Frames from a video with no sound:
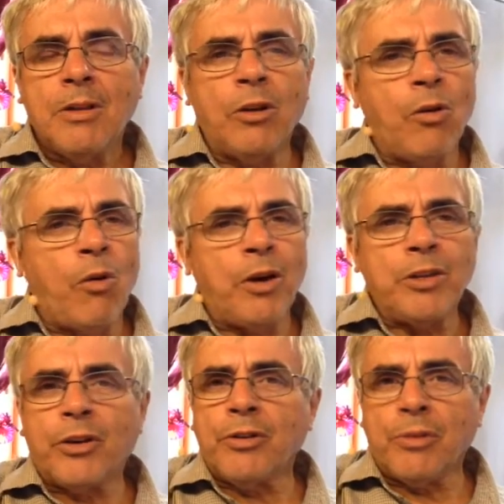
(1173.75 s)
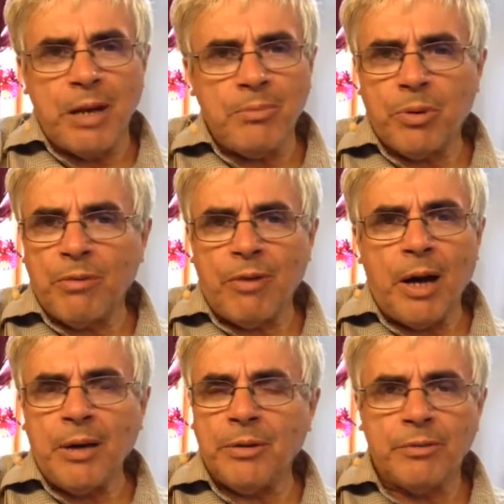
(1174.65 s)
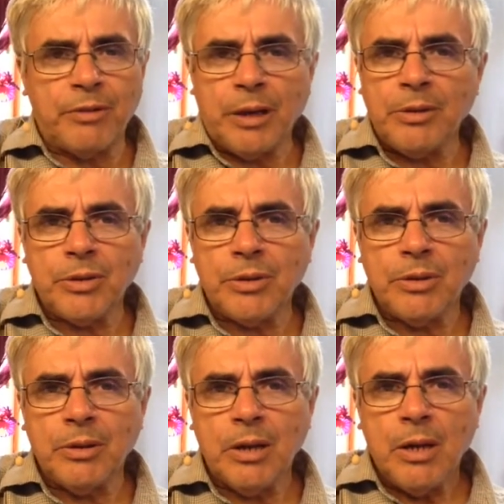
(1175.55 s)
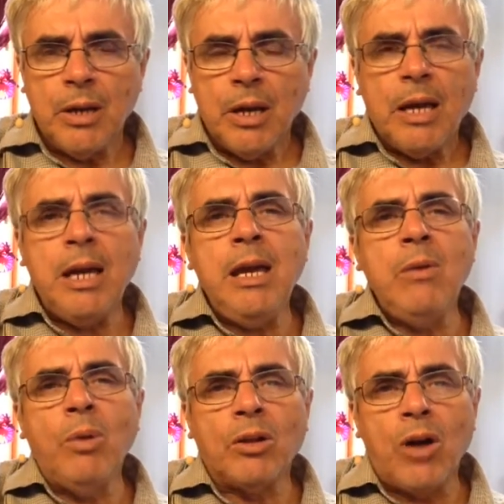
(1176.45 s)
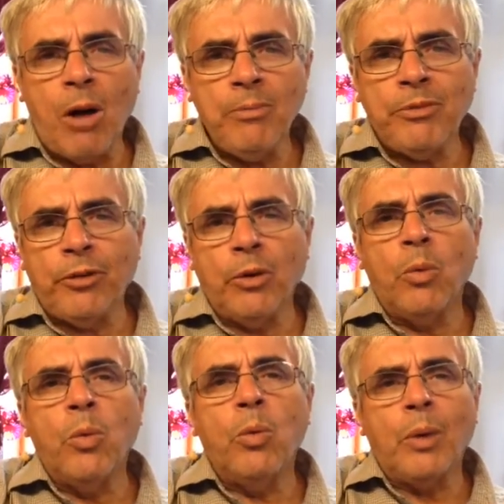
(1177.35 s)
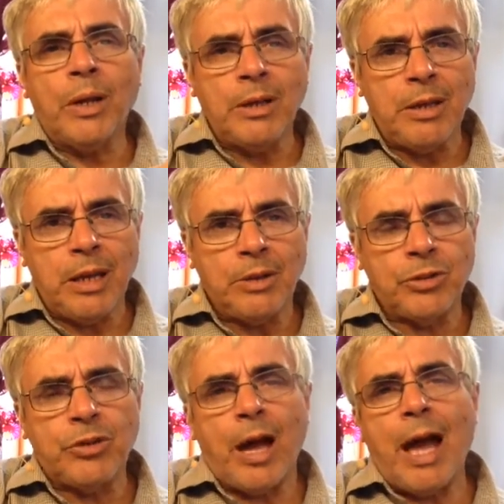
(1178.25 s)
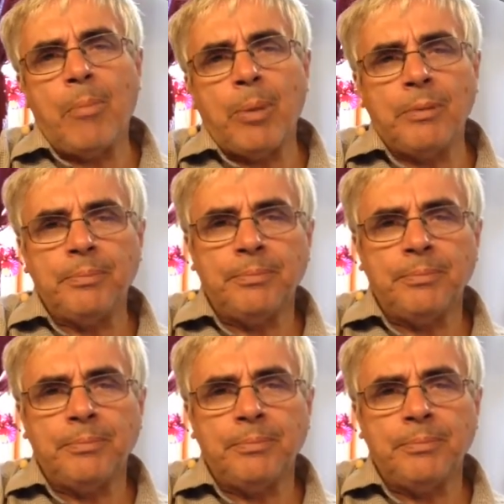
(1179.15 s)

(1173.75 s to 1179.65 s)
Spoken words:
The Lord is a great provider, friends. He will come through when it needs to happen.